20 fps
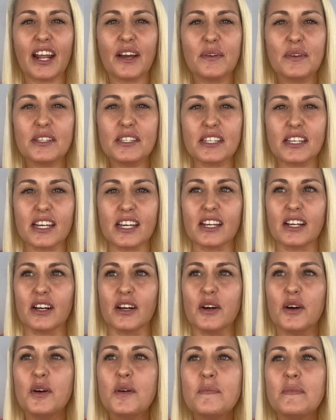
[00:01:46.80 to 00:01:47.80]
I was like,
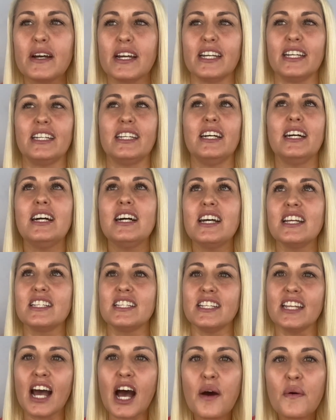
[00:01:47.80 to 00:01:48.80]
oh my gosh,
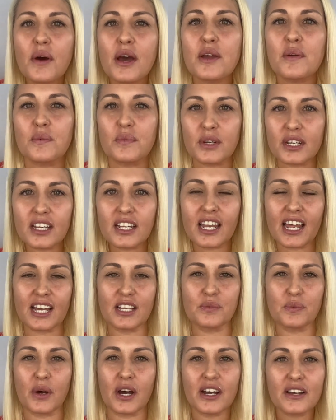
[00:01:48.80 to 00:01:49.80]
now I
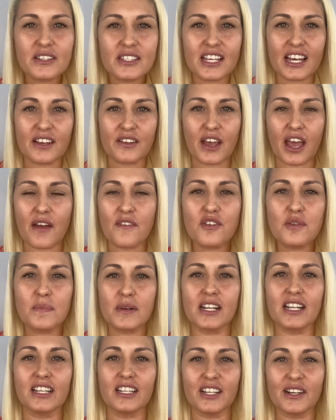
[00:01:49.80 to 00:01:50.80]
realize, wow,
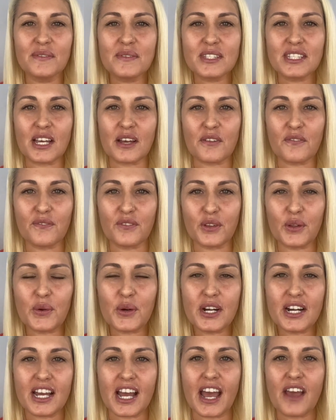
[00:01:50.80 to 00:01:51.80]
everybody loves South
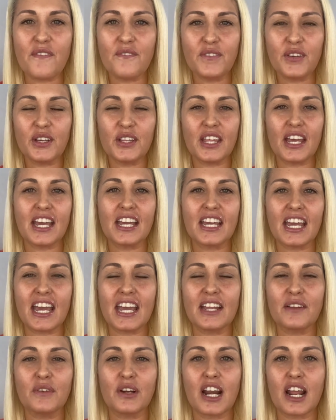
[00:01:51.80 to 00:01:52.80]
Florida. I feel like
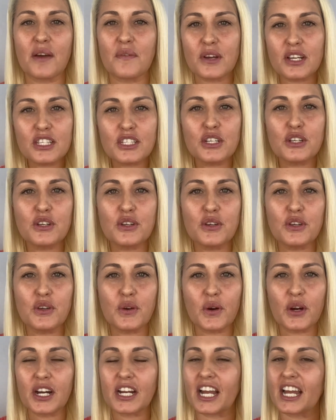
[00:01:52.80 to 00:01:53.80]
when I went to New
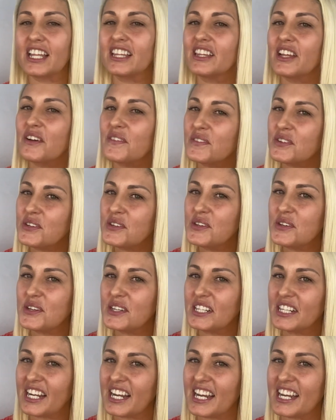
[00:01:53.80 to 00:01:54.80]
York, I love New
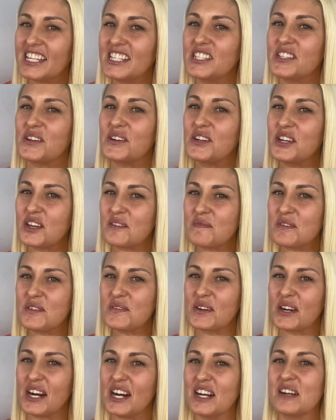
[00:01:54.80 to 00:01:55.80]
York, guys, don't get me
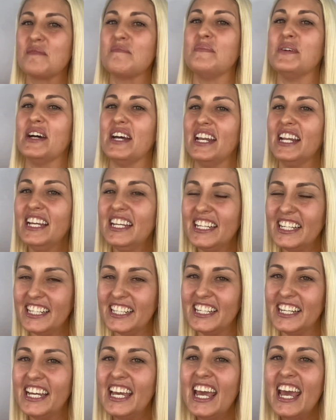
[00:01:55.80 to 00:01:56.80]
wrong, but
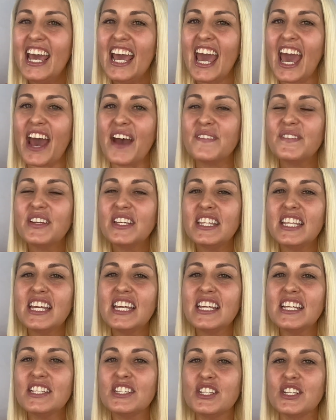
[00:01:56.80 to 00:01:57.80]

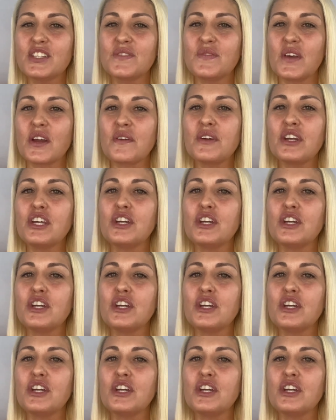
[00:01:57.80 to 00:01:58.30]
everything is just very